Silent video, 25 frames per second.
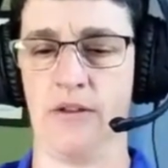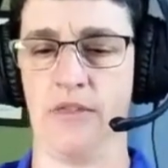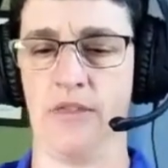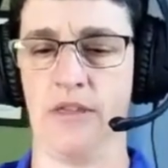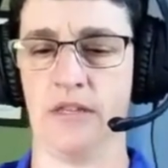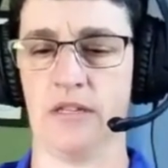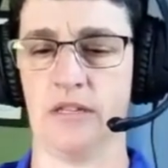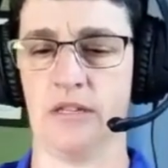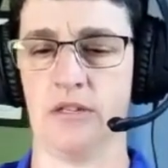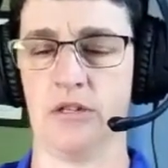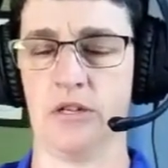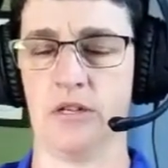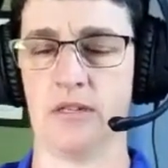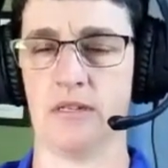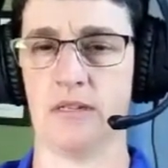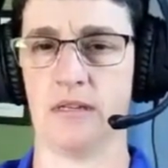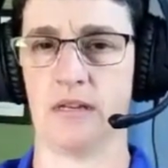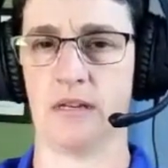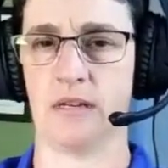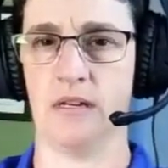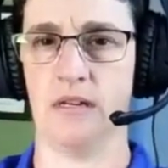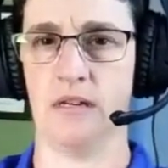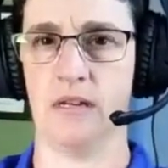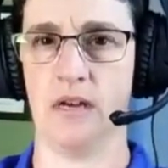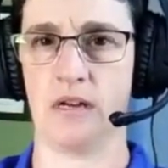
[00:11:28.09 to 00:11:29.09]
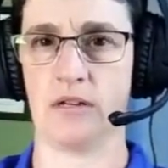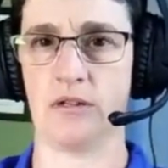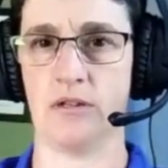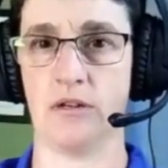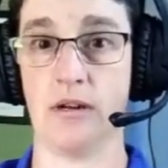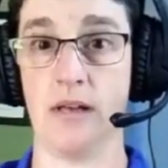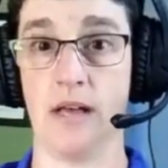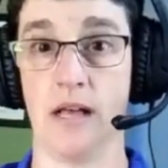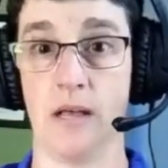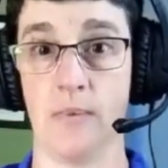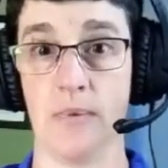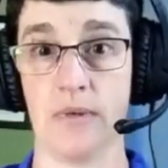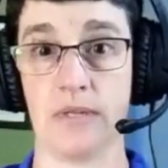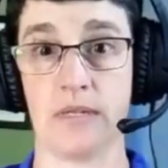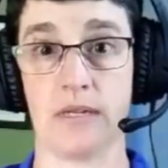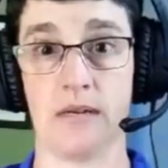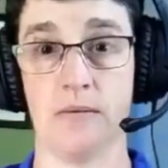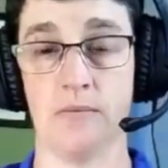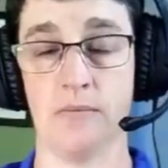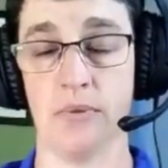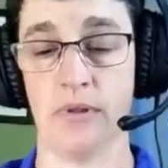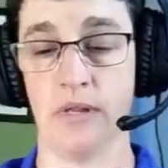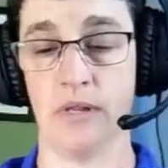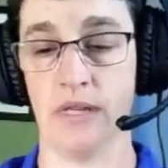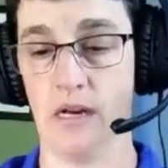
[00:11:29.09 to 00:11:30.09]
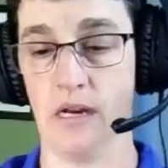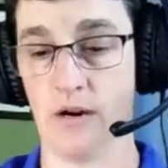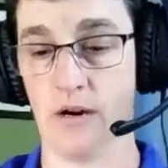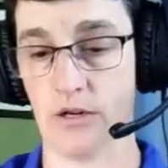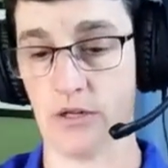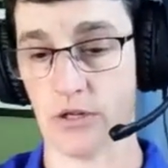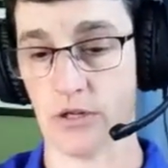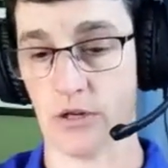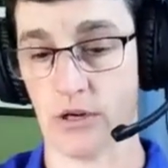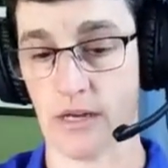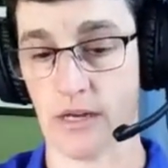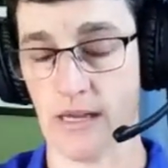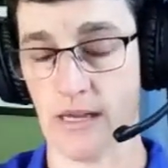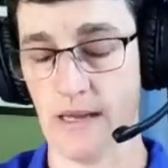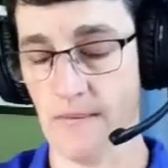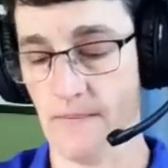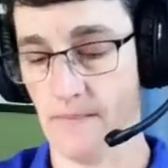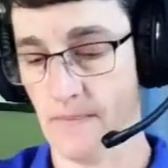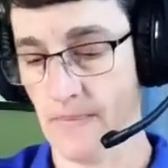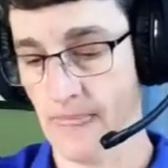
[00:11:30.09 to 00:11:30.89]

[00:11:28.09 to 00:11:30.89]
This is just a conductor to help us complete our circuit.